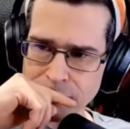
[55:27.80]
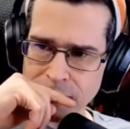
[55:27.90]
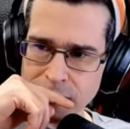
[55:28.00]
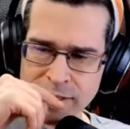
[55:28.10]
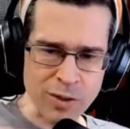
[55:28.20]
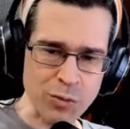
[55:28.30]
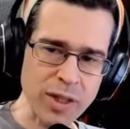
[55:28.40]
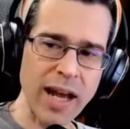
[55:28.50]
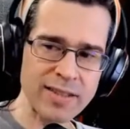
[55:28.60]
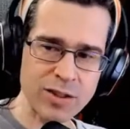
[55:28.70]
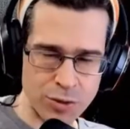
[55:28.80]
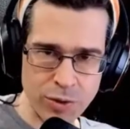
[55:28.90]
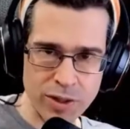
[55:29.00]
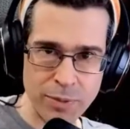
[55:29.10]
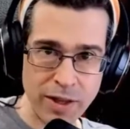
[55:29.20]
Didn't realize this was
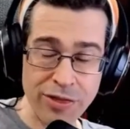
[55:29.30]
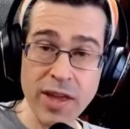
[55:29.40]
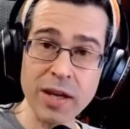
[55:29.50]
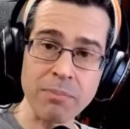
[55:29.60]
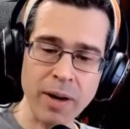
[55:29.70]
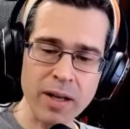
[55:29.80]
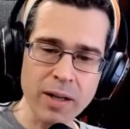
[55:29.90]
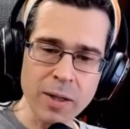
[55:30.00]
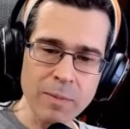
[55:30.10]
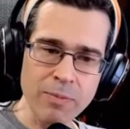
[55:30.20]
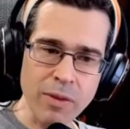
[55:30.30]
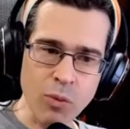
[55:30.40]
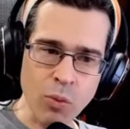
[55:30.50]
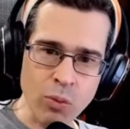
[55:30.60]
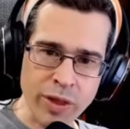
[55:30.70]
going to be a thing, but
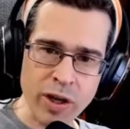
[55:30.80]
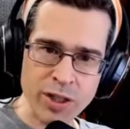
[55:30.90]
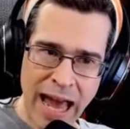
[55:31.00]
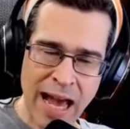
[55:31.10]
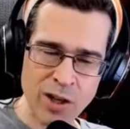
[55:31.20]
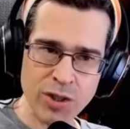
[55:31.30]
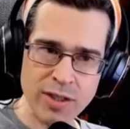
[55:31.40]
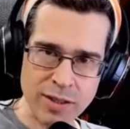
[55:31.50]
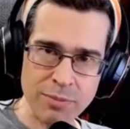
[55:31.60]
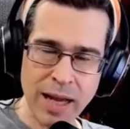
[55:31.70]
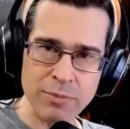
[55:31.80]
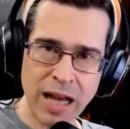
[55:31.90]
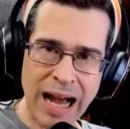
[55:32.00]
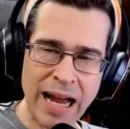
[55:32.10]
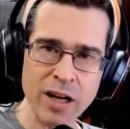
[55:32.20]
there's actually sometimes
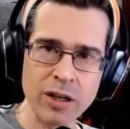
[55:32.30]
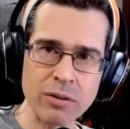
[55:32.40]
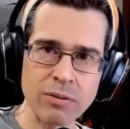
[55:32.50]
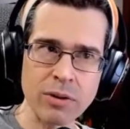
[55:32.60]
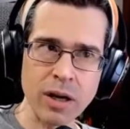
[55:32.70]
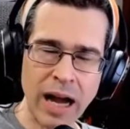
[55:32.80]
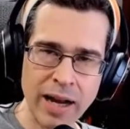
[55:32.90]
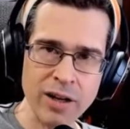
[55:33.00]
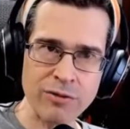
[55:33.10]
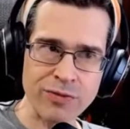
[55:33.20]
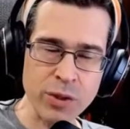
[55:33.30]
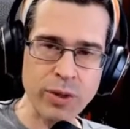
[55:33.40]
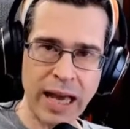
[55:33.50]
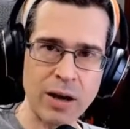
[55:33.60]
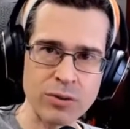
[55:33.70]
higher view
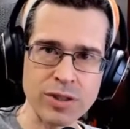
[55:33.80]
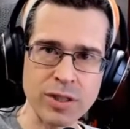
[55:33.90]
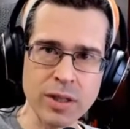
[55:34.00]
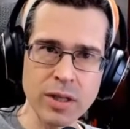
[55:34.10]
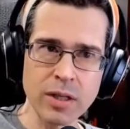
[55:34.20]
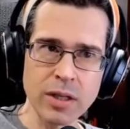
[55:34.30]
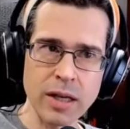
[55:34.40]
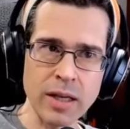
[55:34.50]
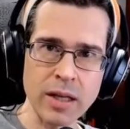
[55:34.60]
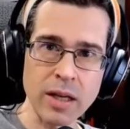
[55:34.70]
count in